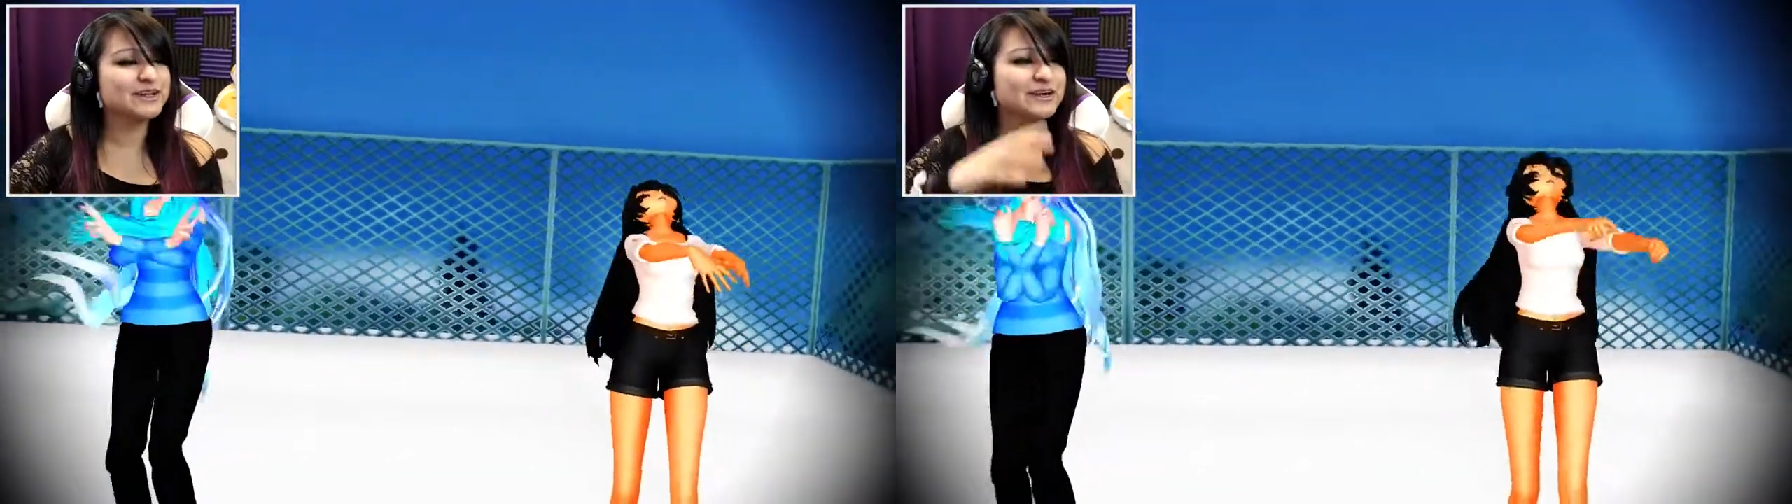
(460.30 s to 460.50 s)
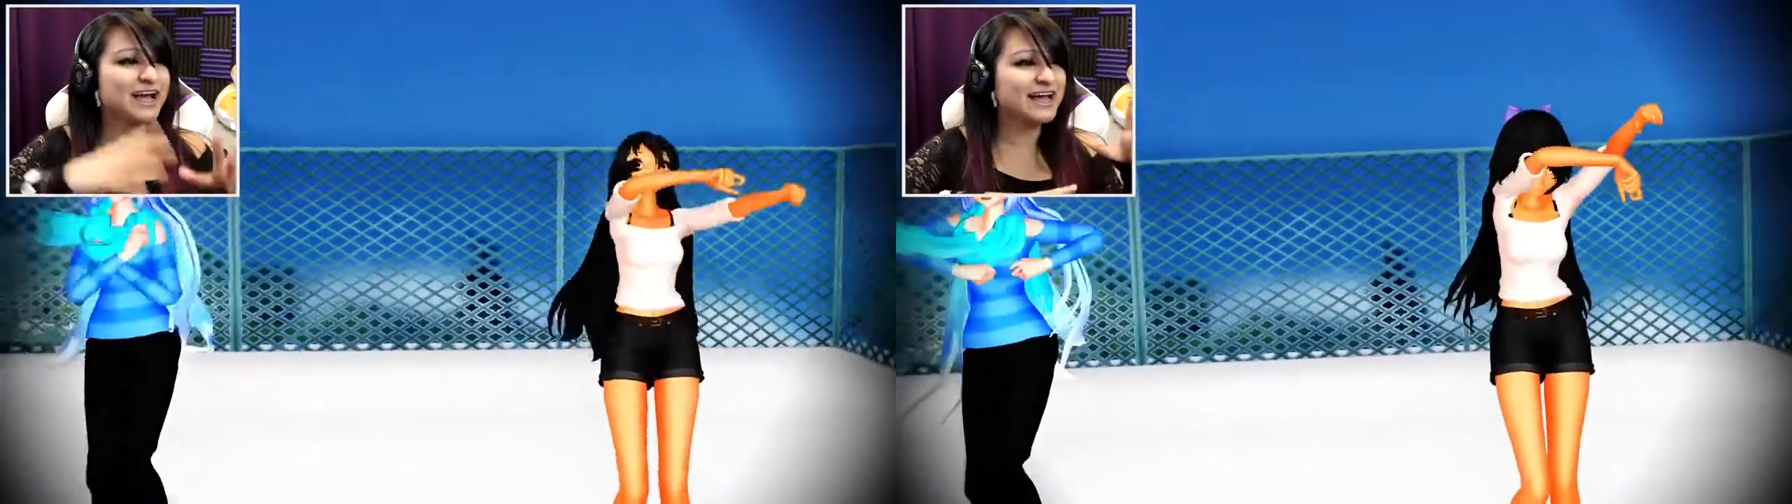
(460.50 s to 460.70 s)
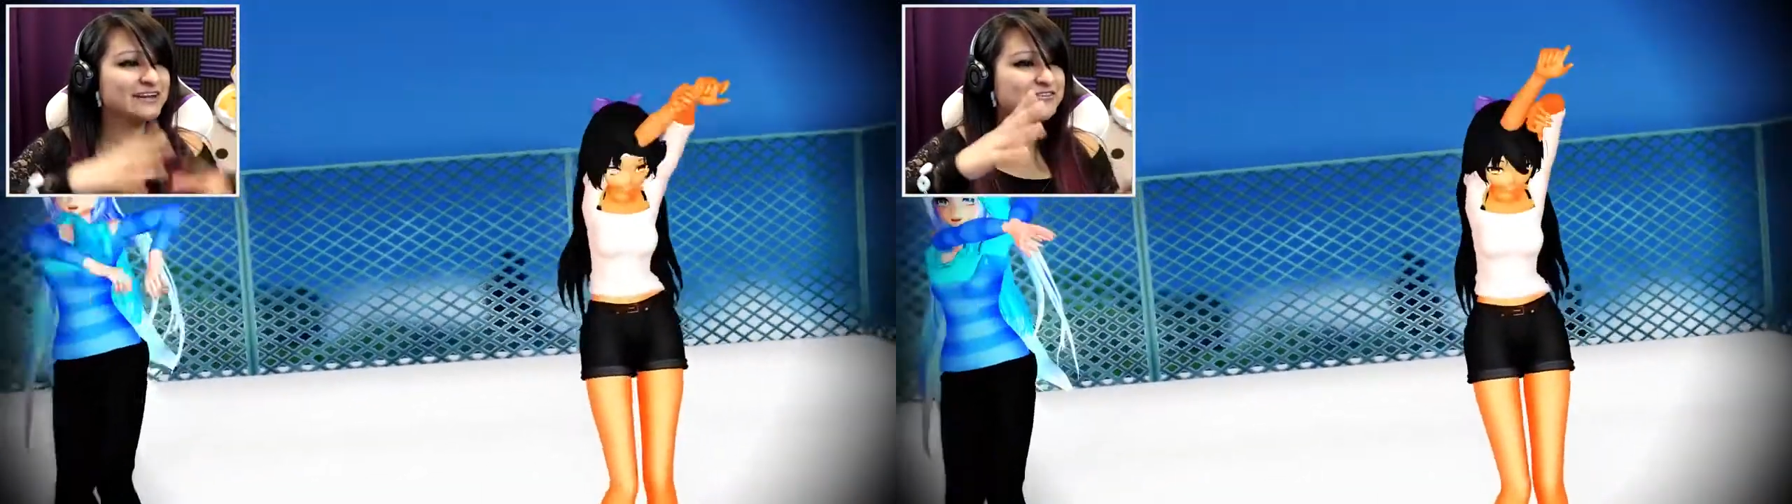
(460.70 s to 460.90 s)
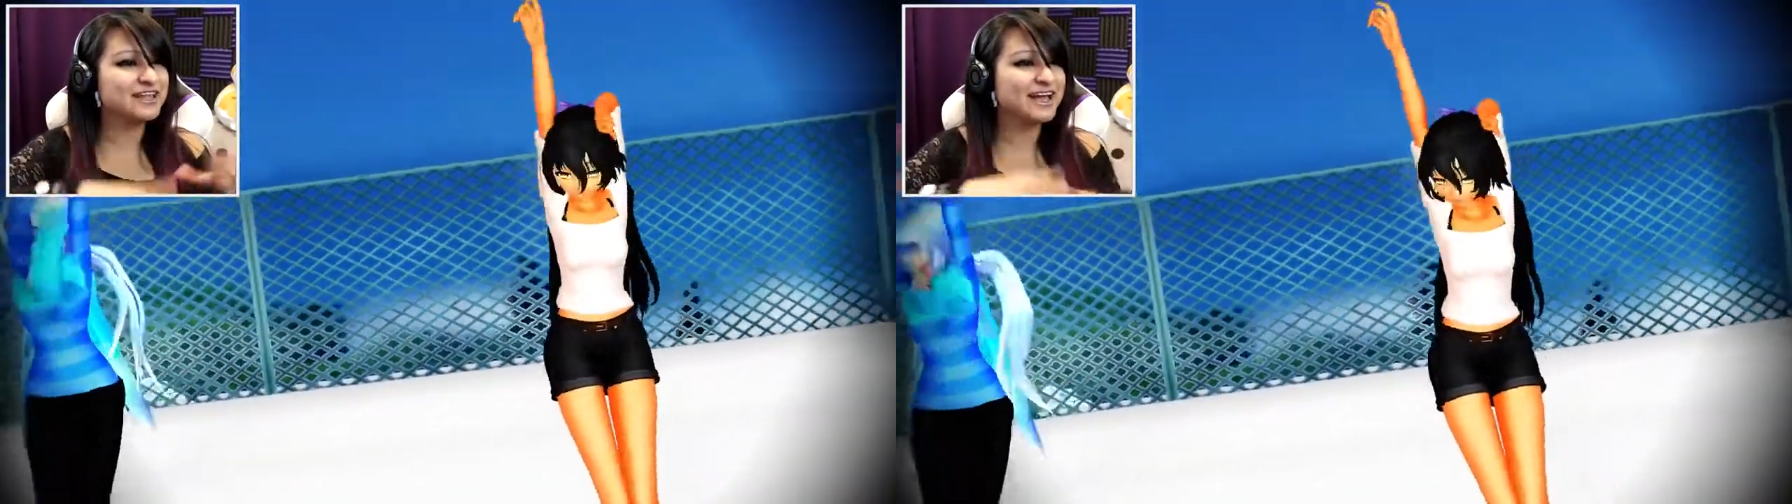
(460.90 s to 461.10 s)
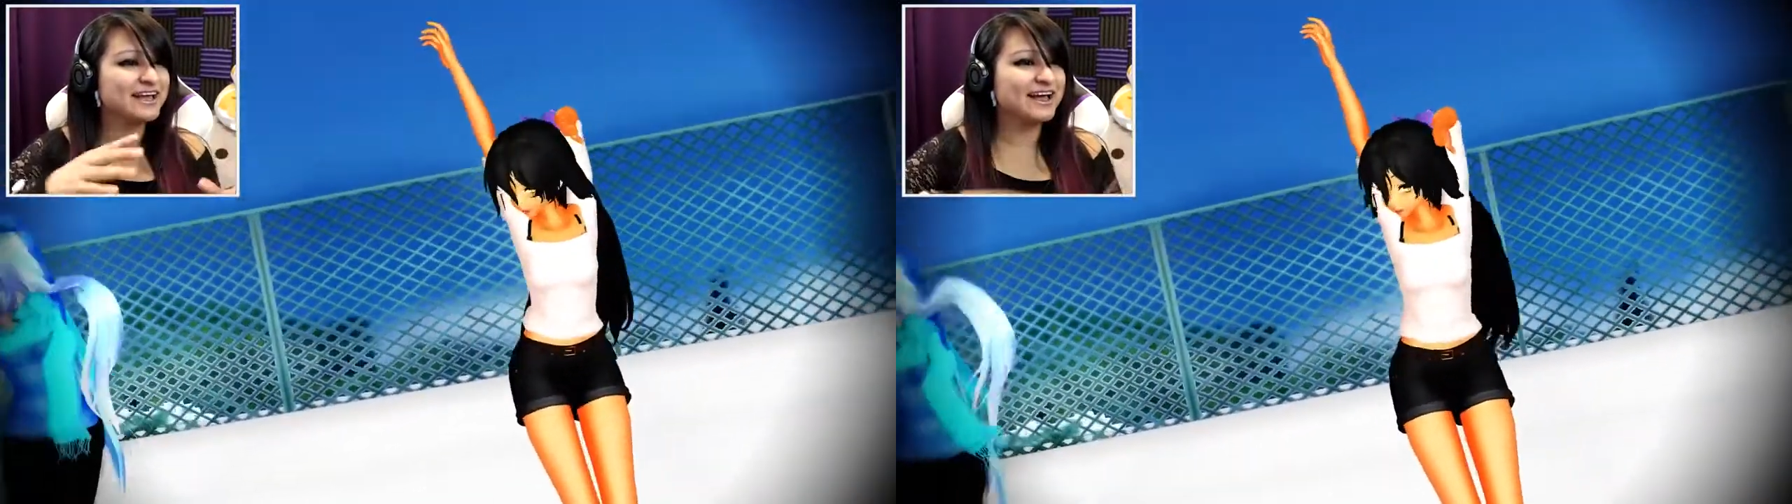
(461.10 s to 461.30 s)
Kind of
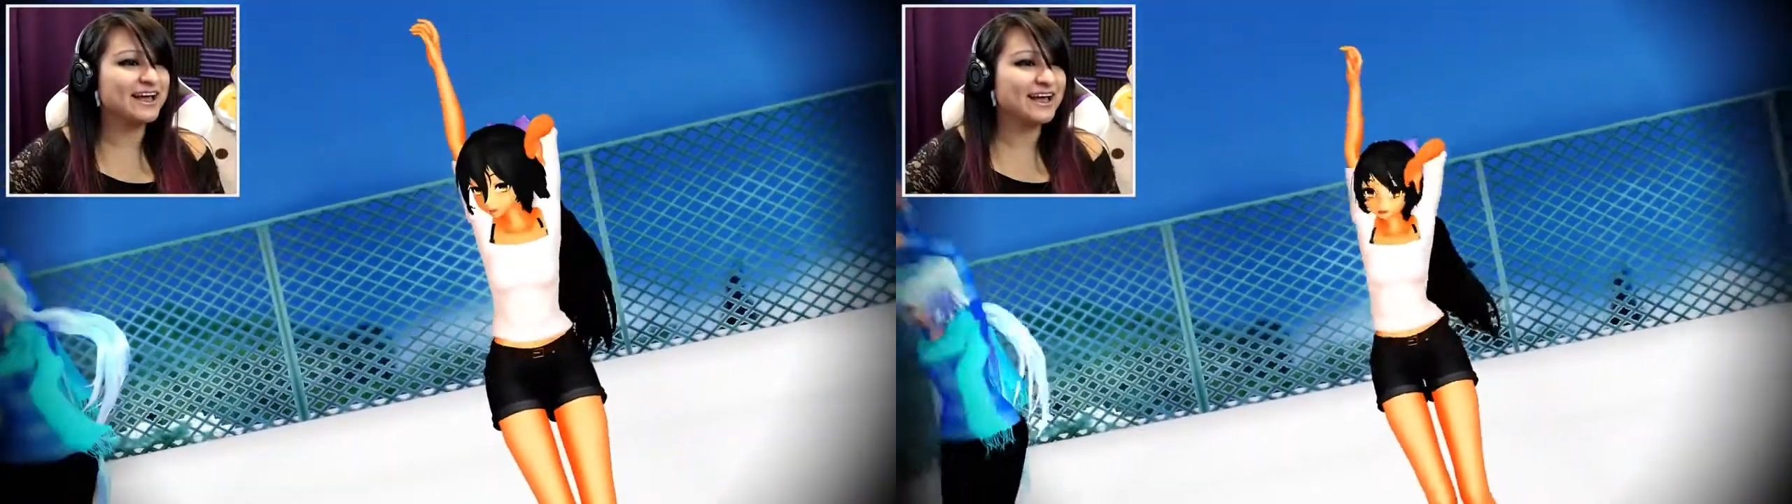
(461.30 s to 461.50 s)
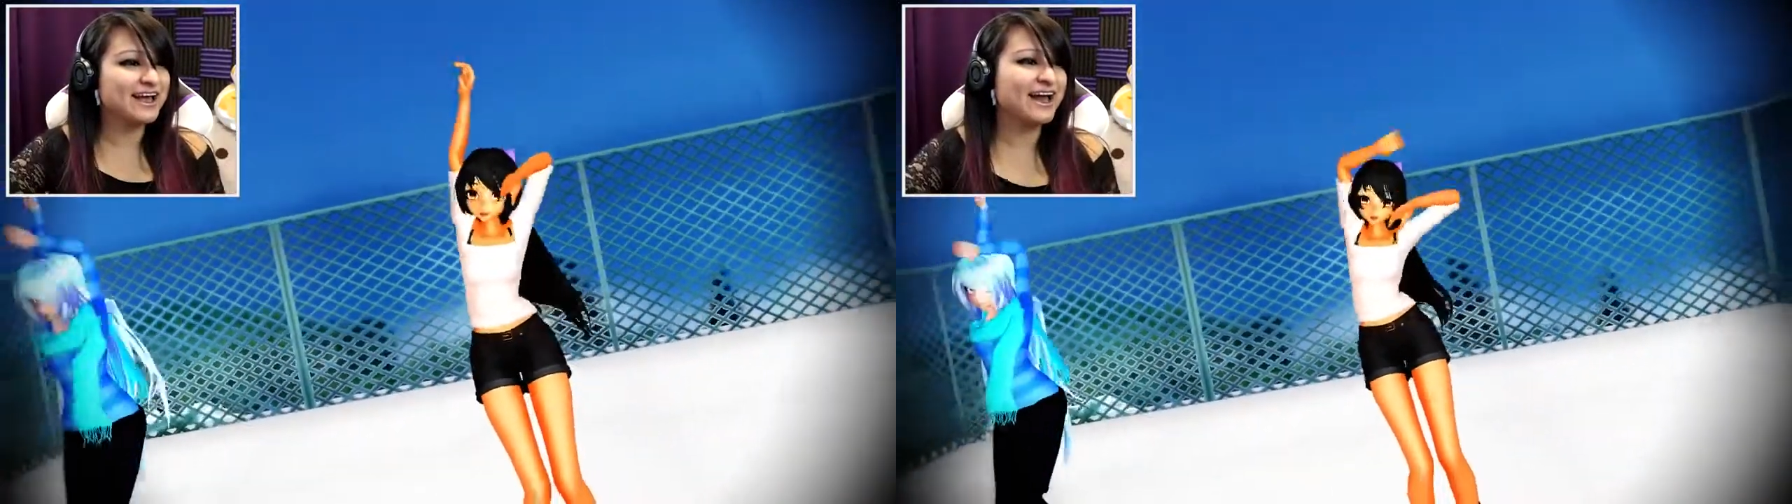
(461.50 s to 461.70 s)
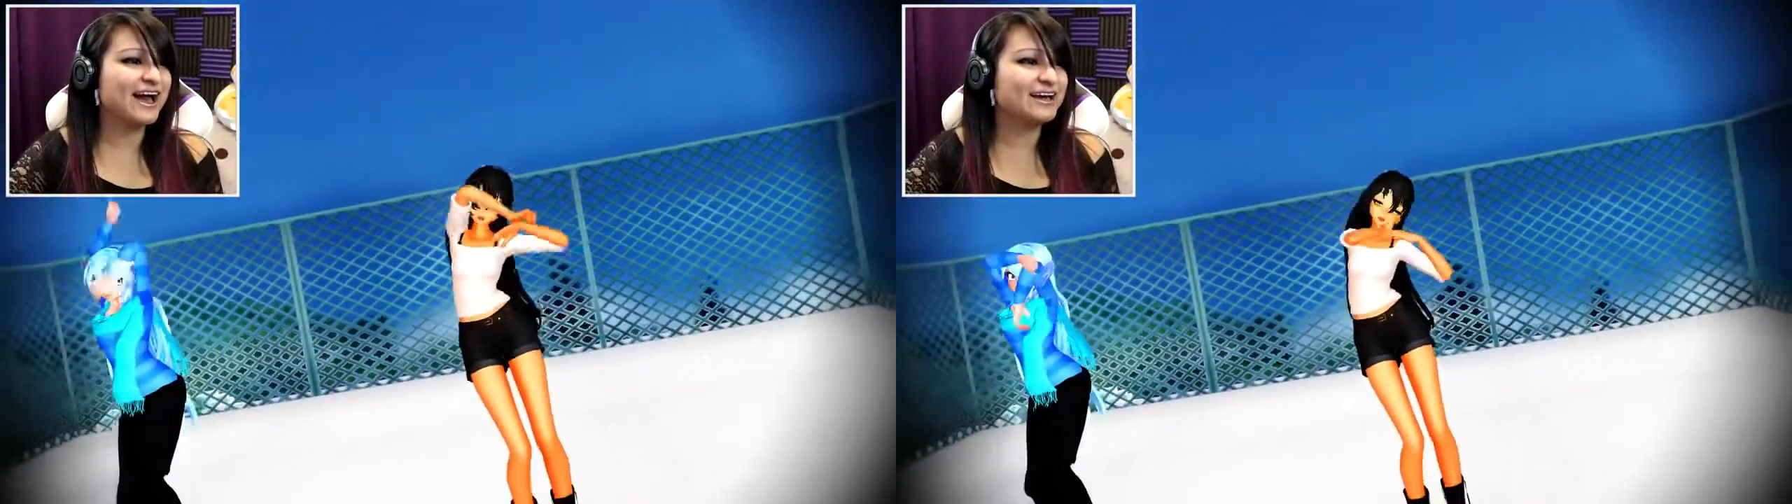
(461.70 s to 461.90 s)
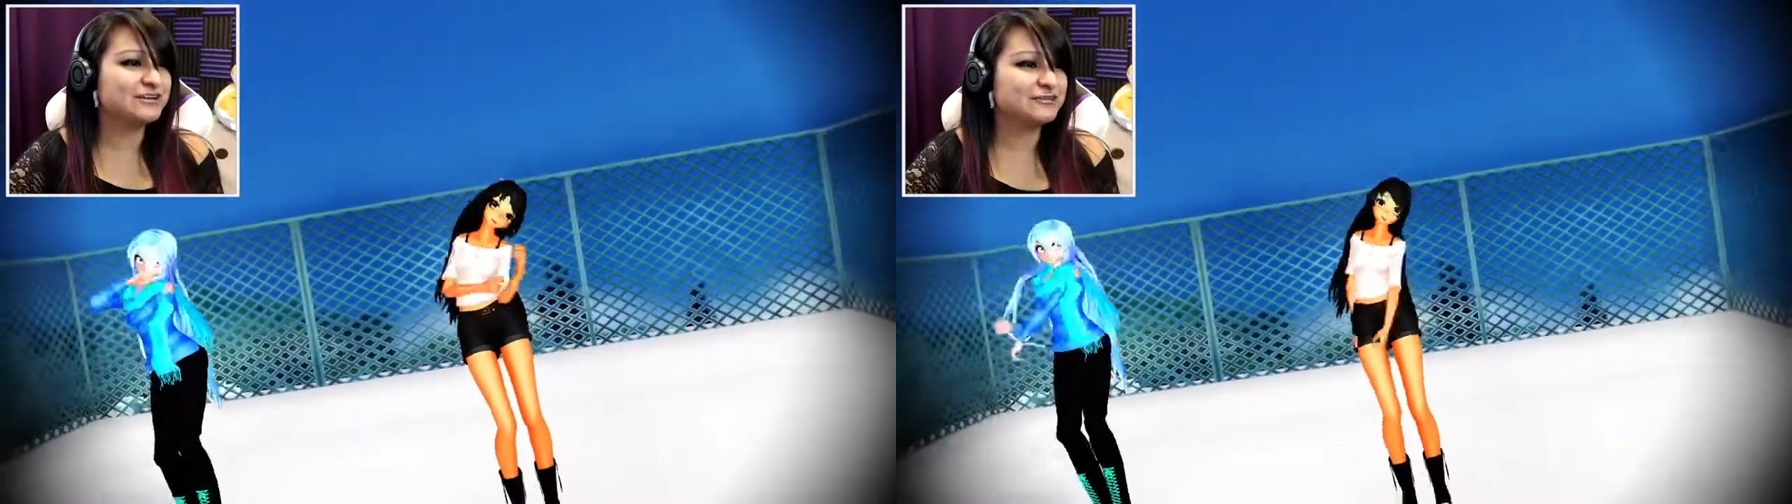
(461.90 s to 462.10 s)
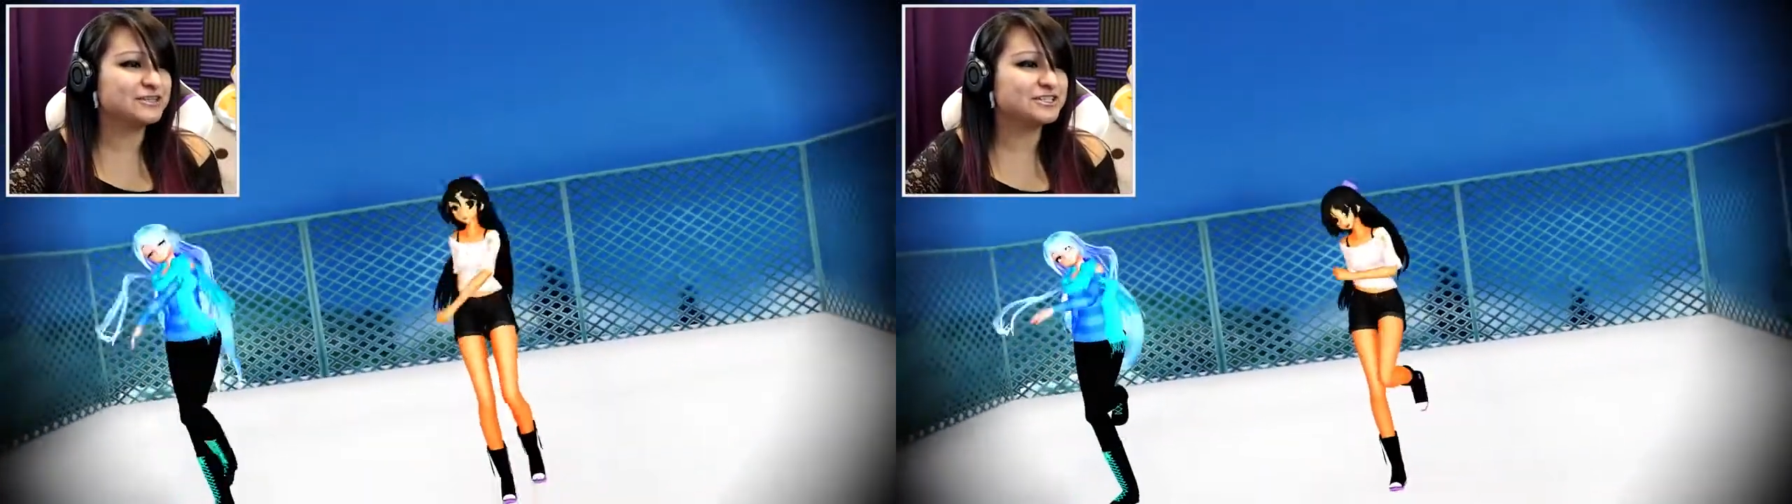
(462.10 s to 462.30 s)
like out
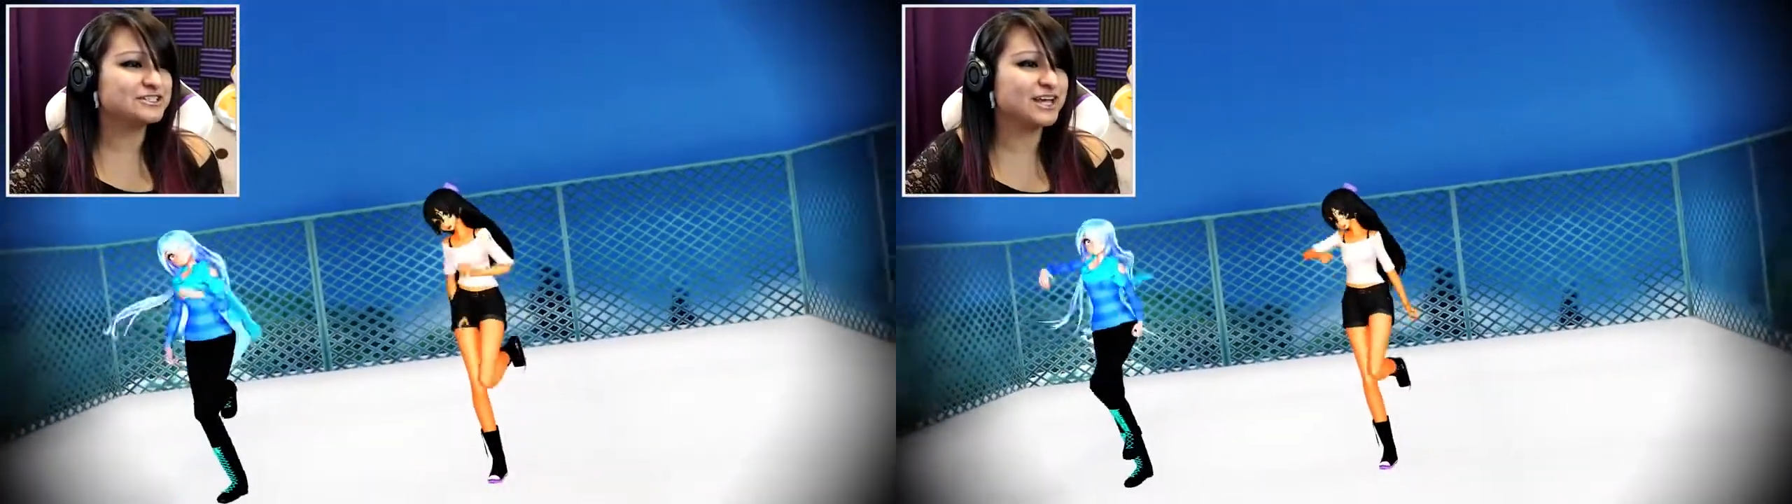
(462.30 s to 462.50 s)
of with each